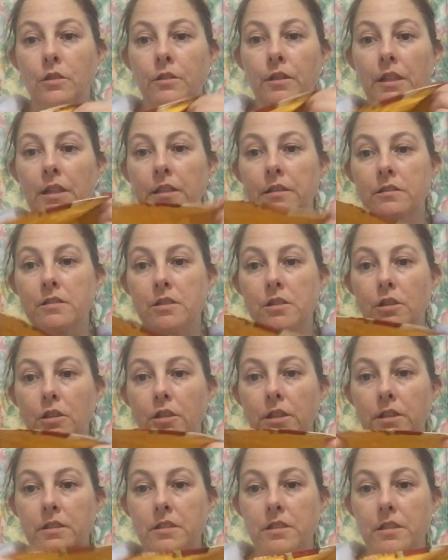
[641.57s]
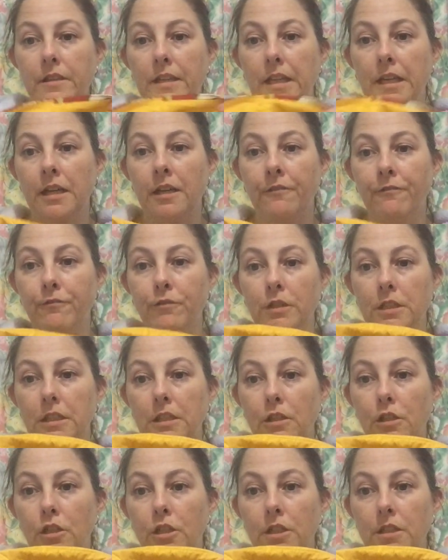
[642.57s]
on the inside, so they are fully
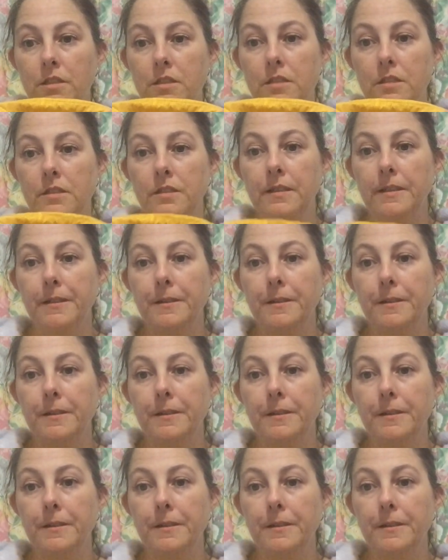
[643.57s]
lined.